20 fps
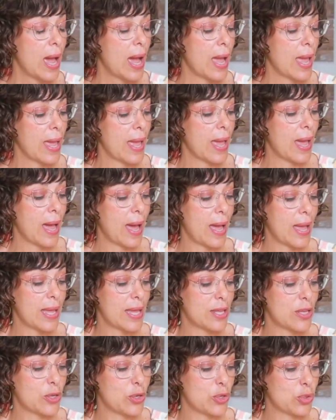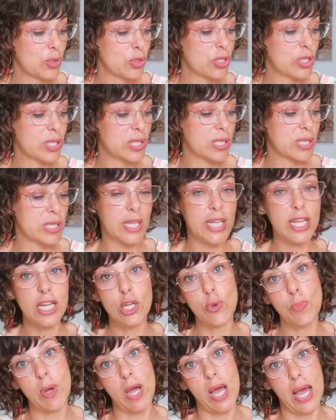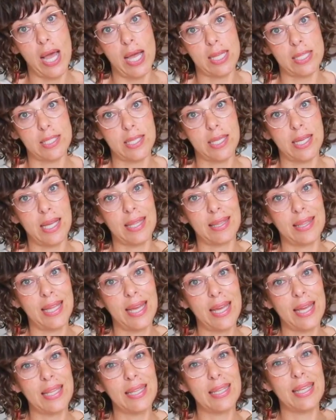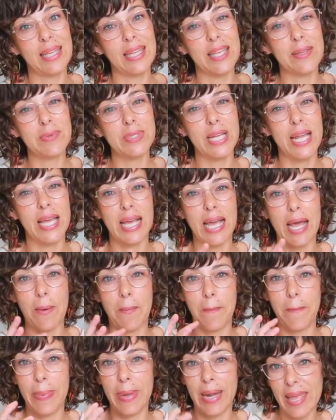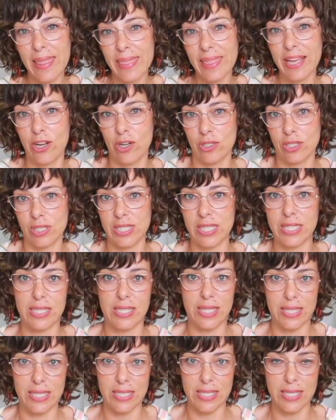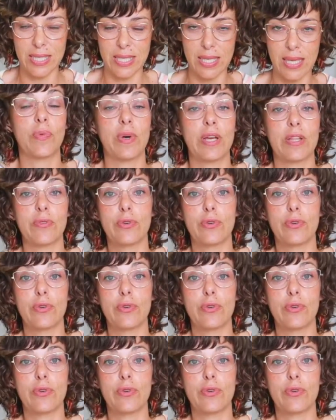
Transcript: I use psyllium husk, and that gives like a bready consistency.